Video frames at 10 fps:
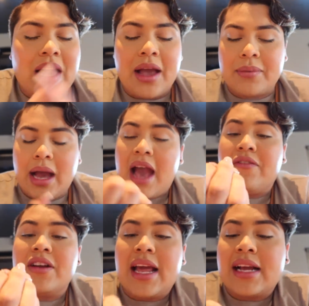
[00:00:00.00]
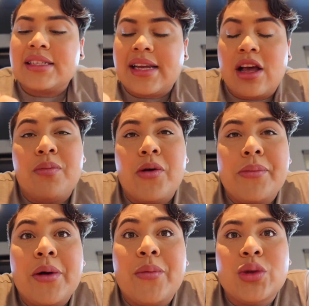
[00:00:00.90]
I'm, i have a next nail
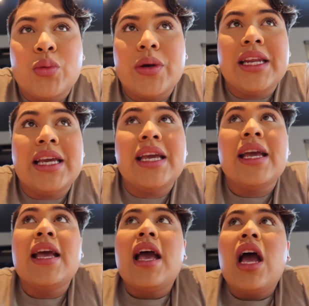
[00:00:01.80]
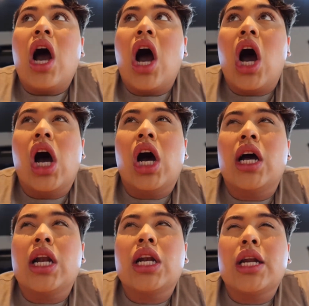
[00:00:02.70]
appointment with Winnie
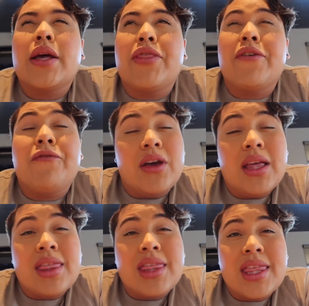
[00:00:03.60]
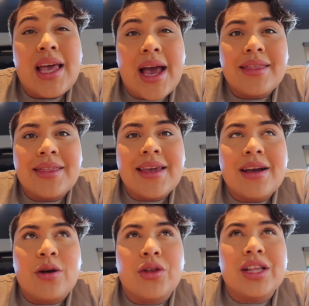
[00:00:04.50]
on the 5th, I
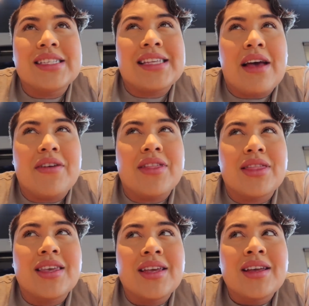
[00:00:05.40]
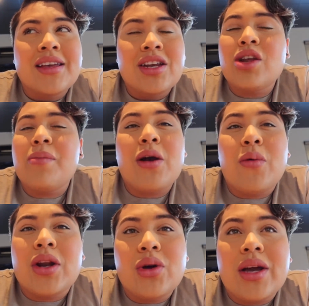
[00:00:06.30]
think, or the 7th. No me
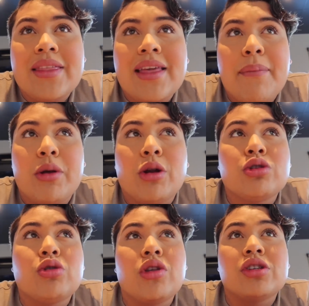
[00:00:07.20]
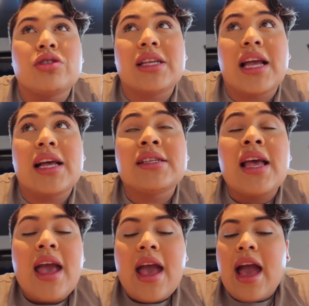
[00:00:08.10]
acuerdo qué día, pero es uno de esos días.
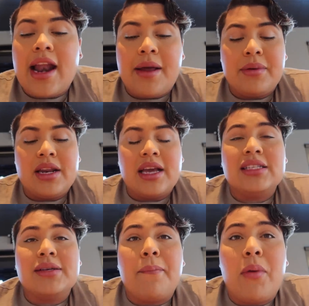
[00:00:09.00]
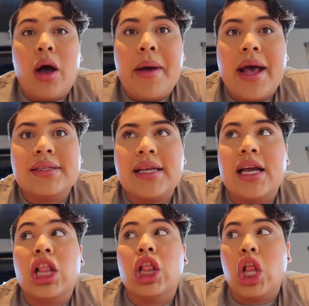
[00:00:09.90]
And I'm gonna get some bomb ass
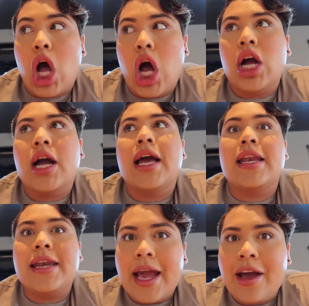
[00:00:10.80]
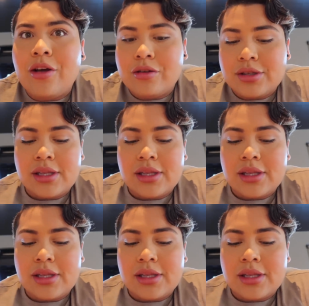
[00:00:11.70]
like long nails.